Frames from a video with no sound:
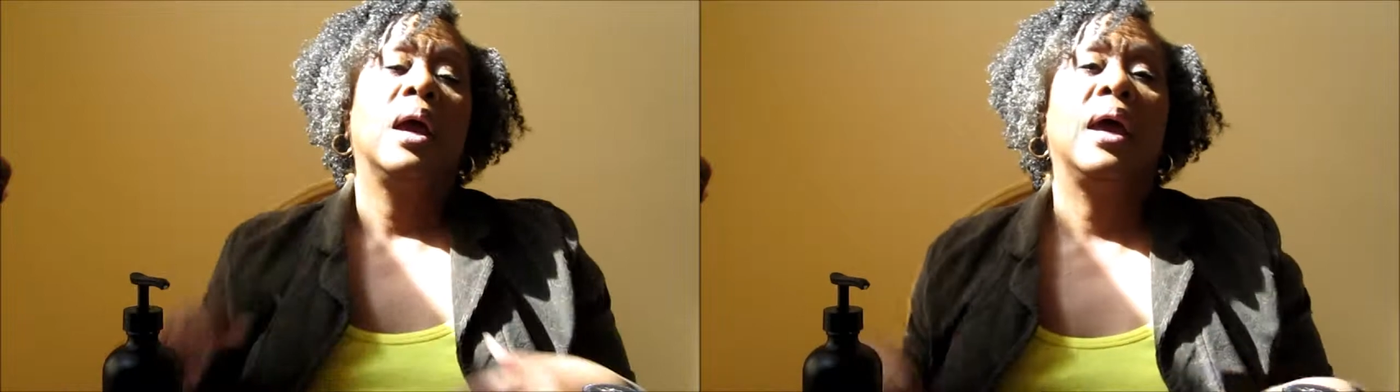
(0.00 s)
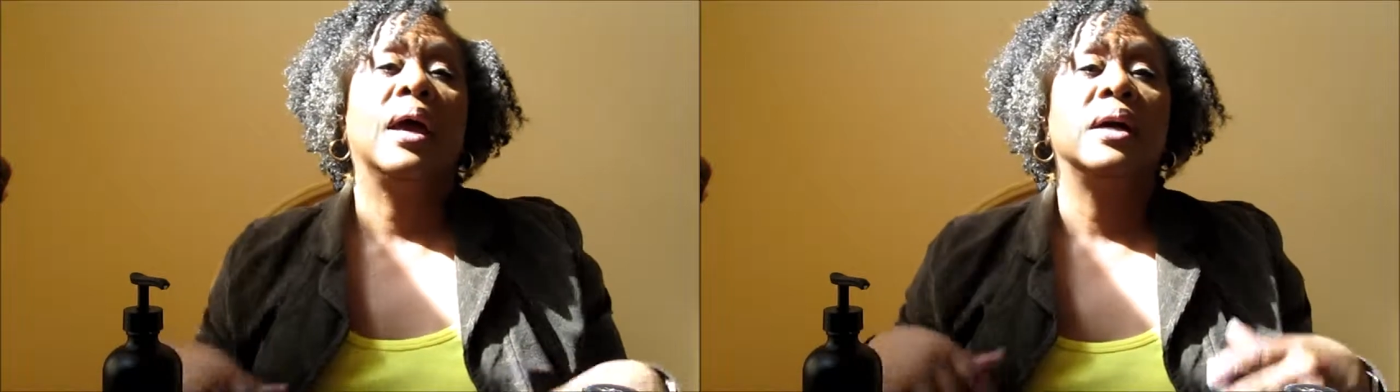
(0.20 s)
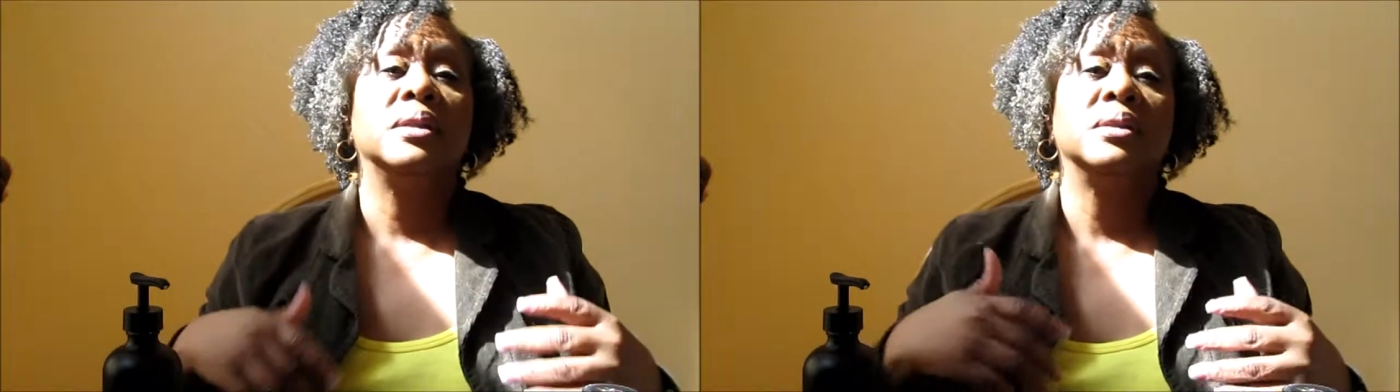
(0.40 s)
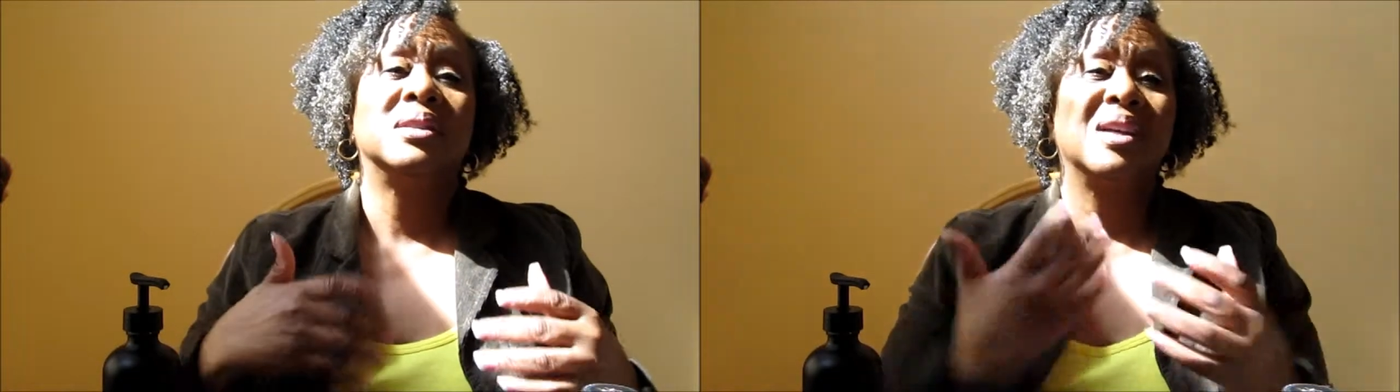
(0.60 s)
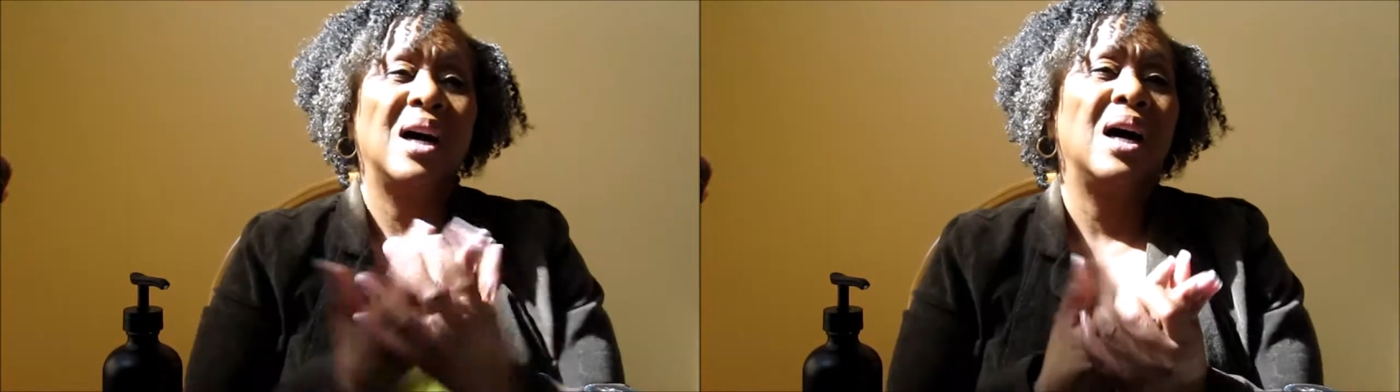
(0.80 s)

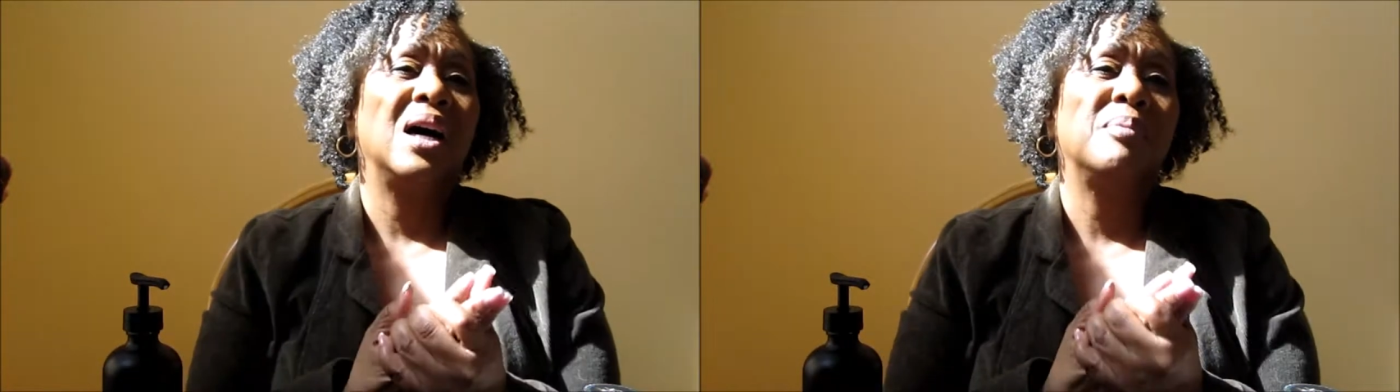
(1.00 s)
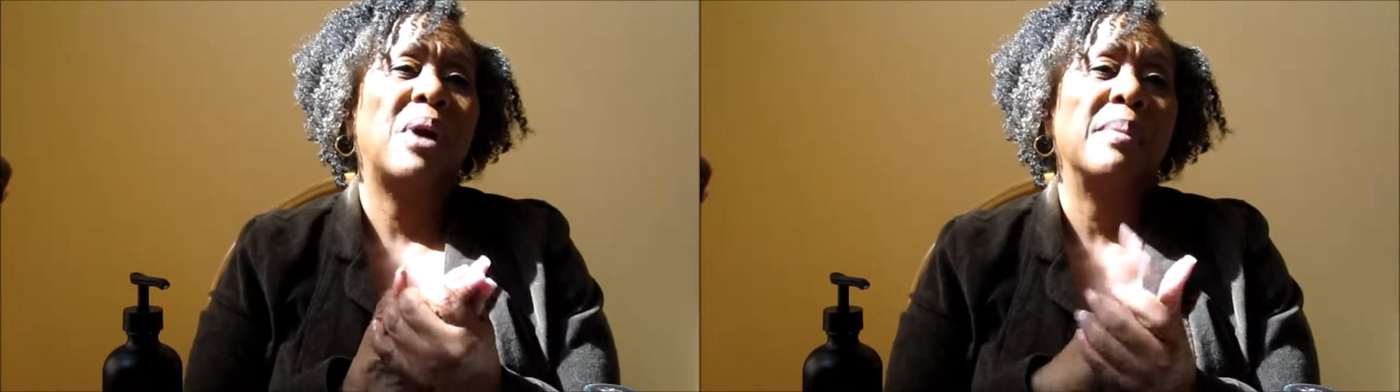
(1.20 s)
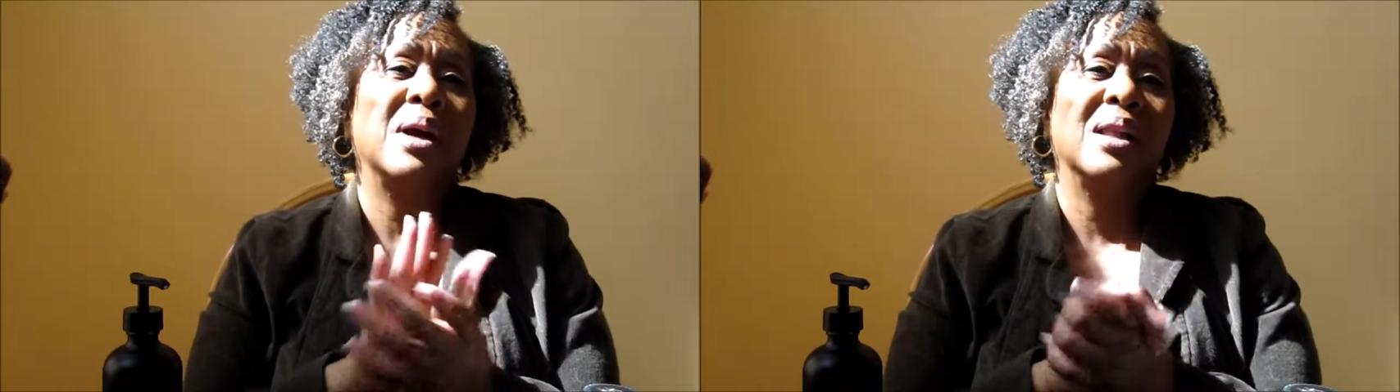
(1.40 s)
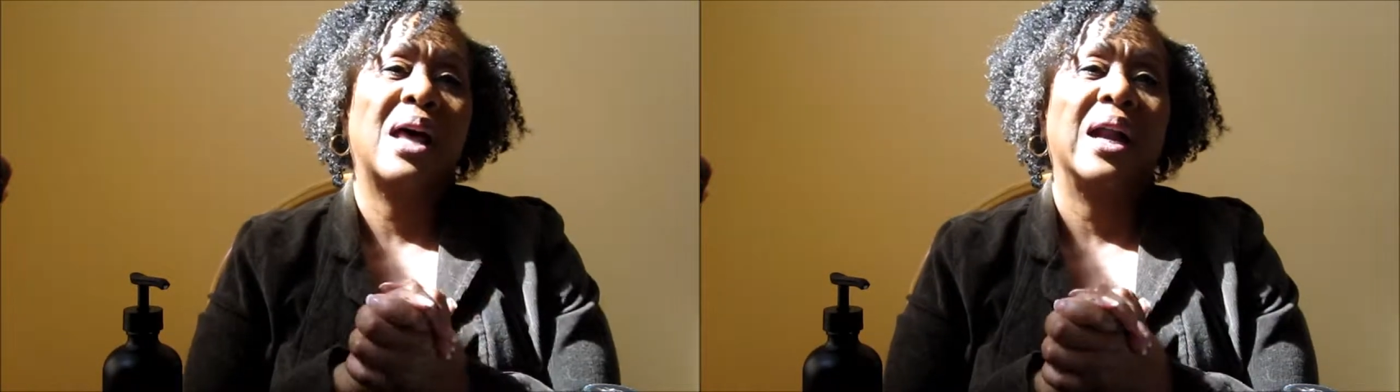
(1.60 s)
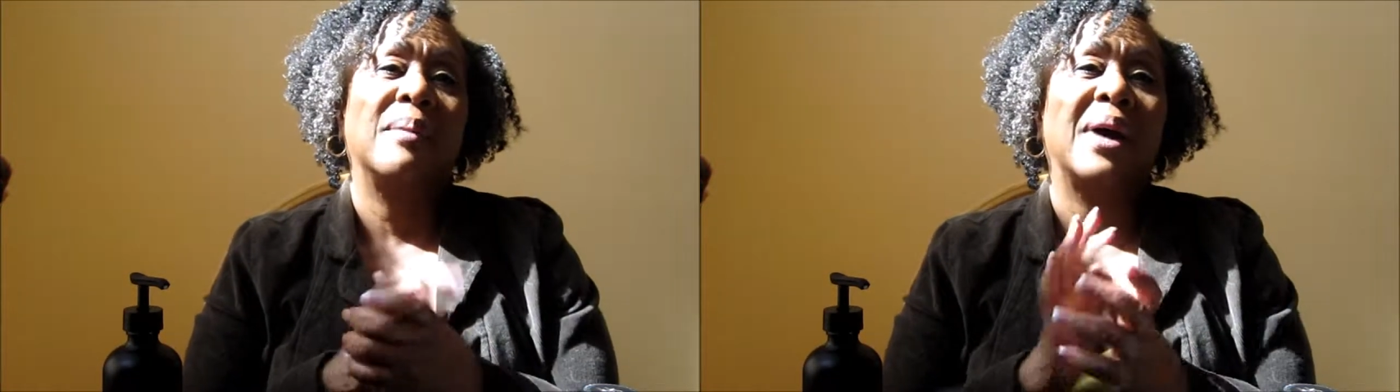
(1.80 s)
and uh, probably a
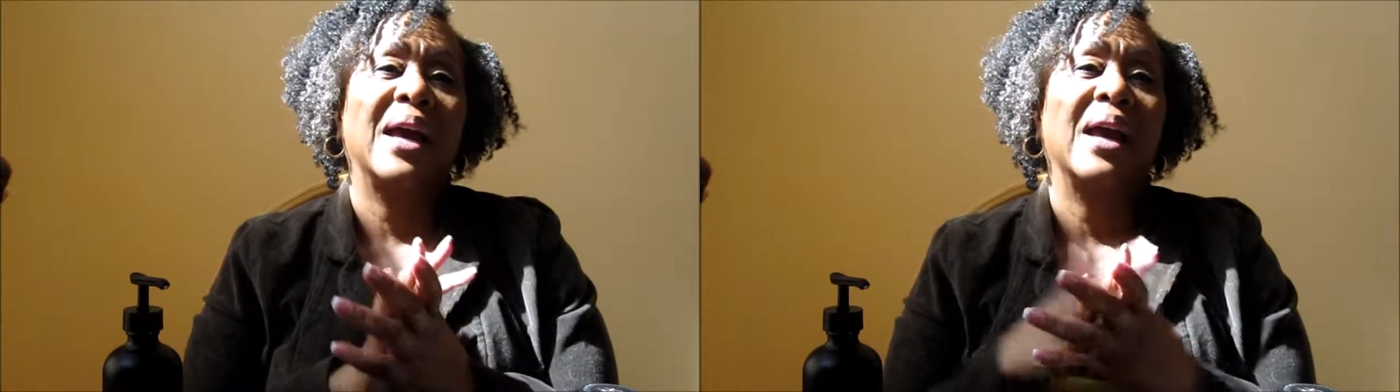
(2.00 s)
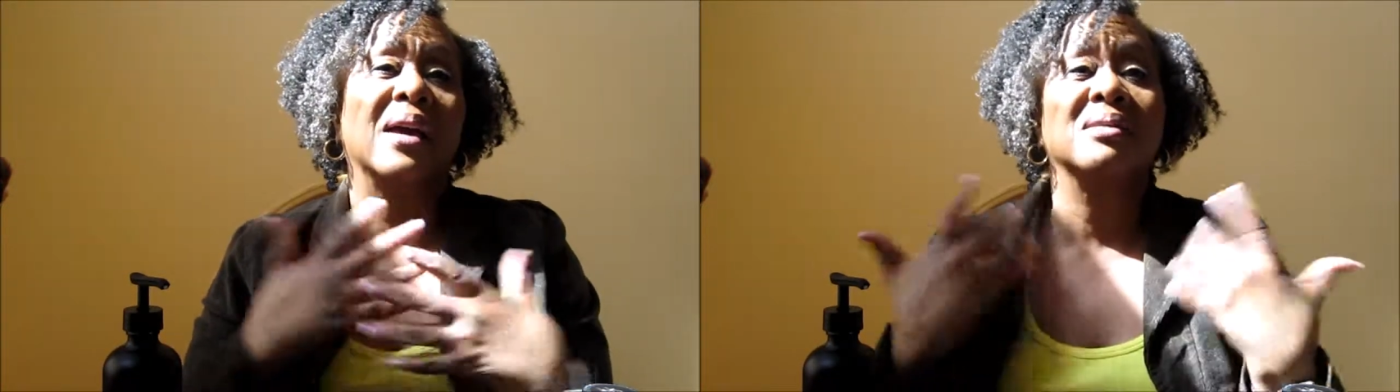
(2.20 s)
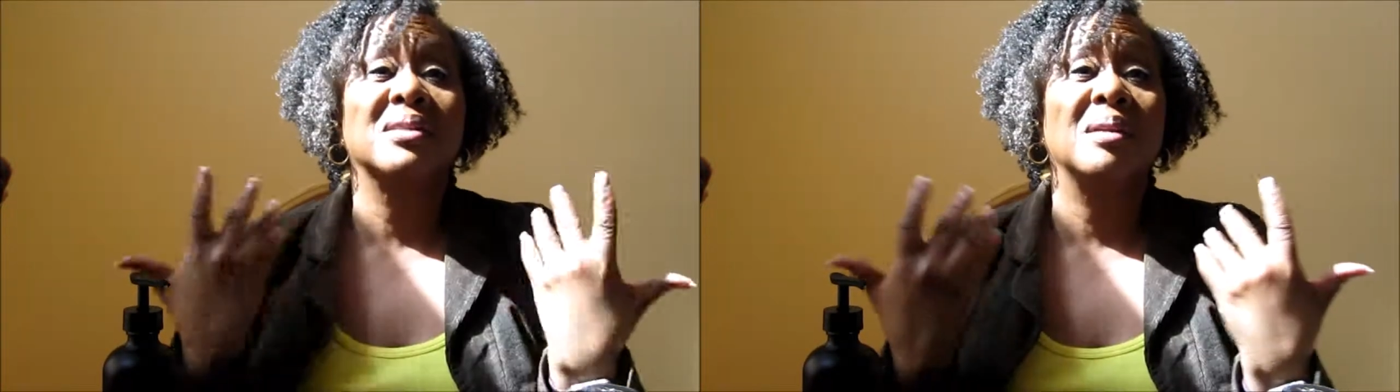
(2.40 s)
lot on my hands